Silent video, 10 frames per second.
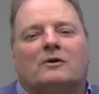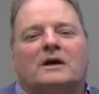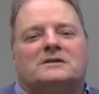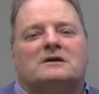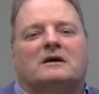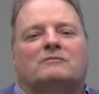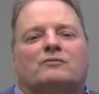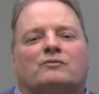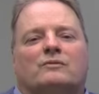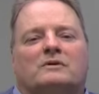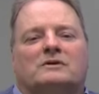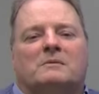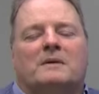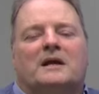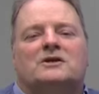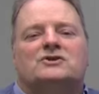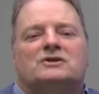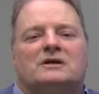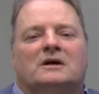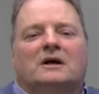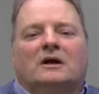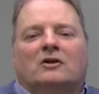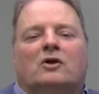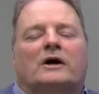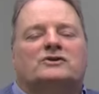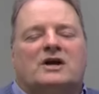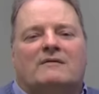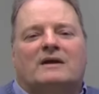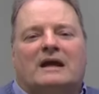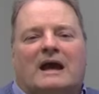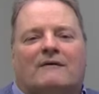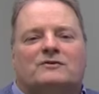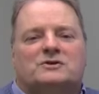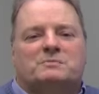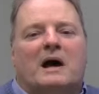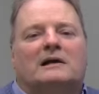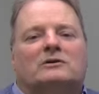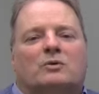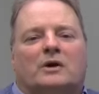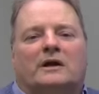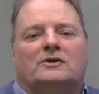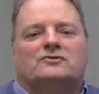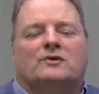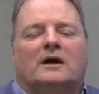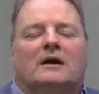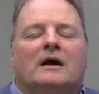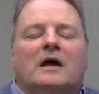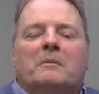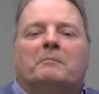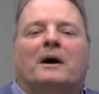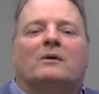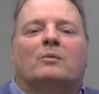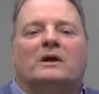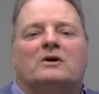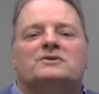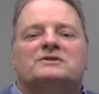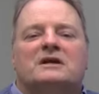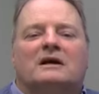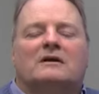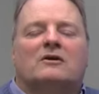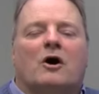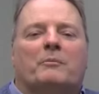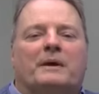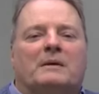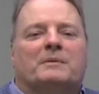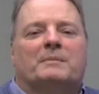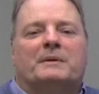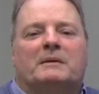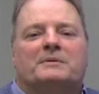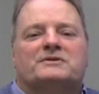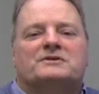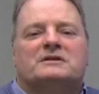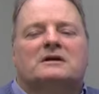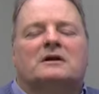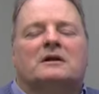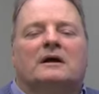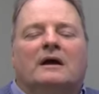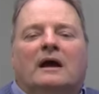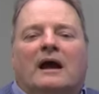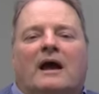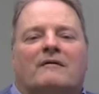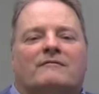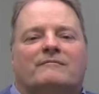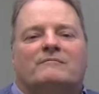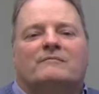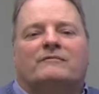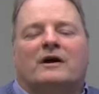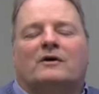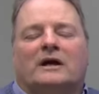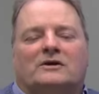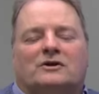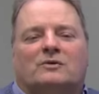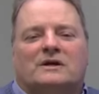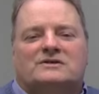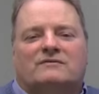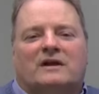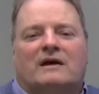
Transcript: there is a diminished longevity after spinal cord injury, but we don't see it in all people. People still have varying degrees of